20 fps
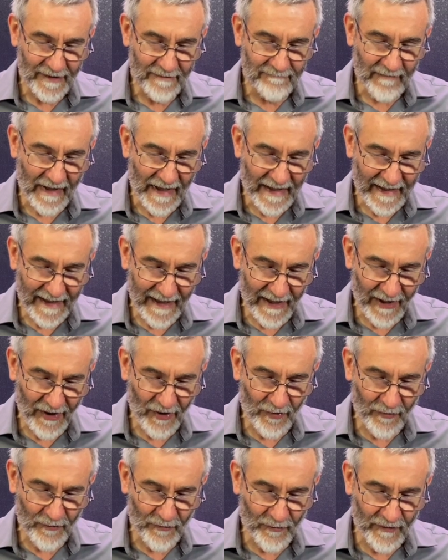my
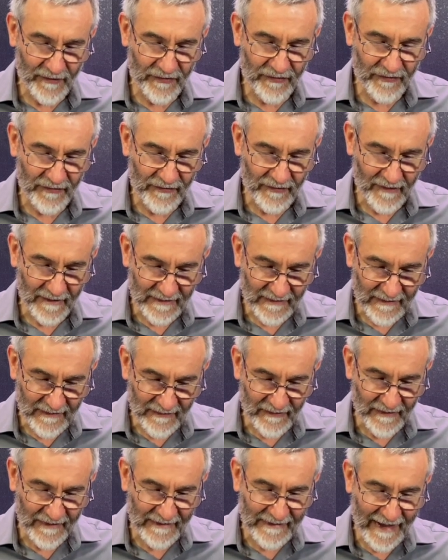hair with
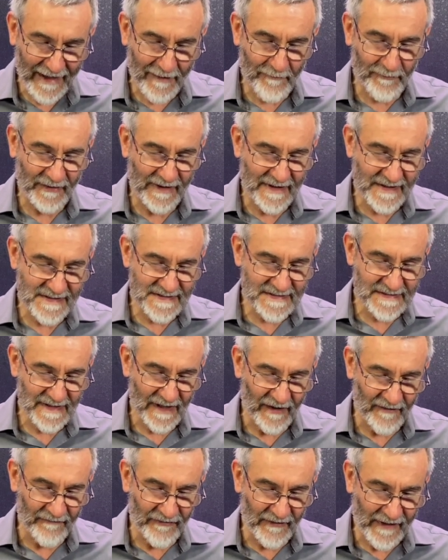the dampness
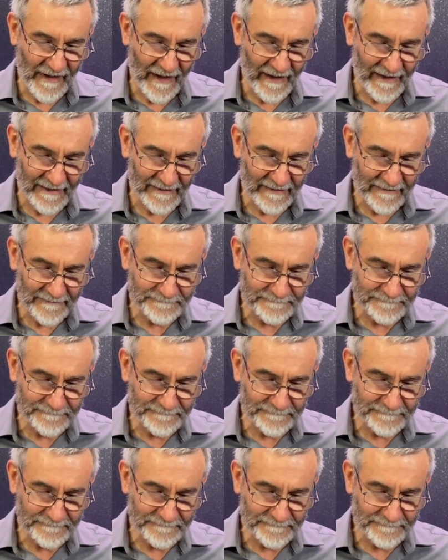of the night.